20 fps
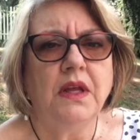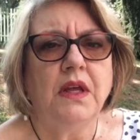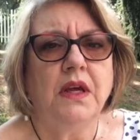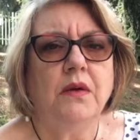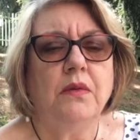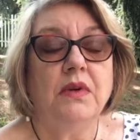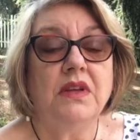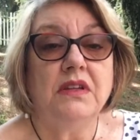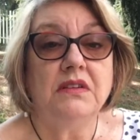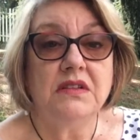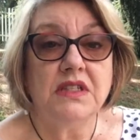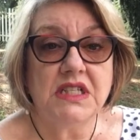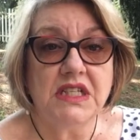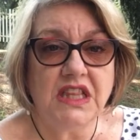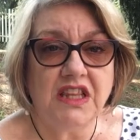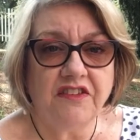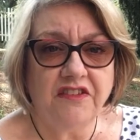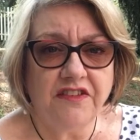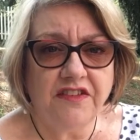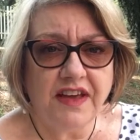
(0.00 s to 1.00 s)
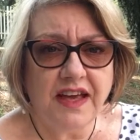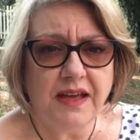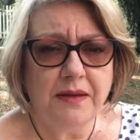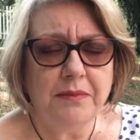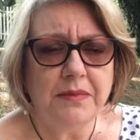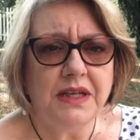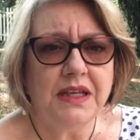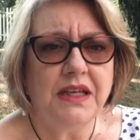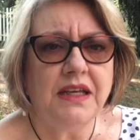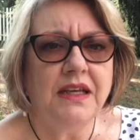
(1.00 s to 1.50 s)
whether it's in the
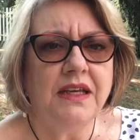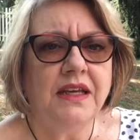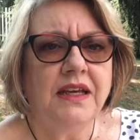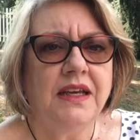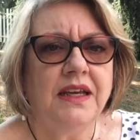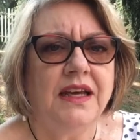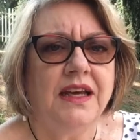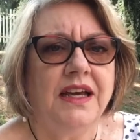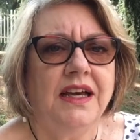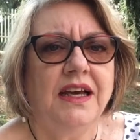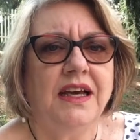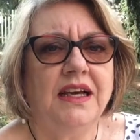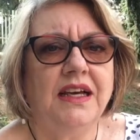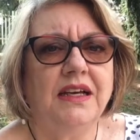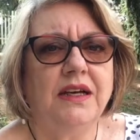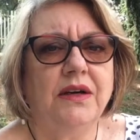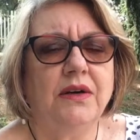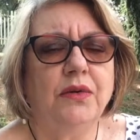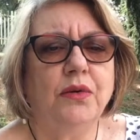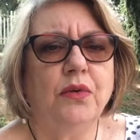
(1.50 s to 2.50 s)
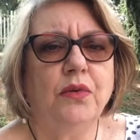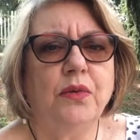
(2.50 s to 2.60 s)
family or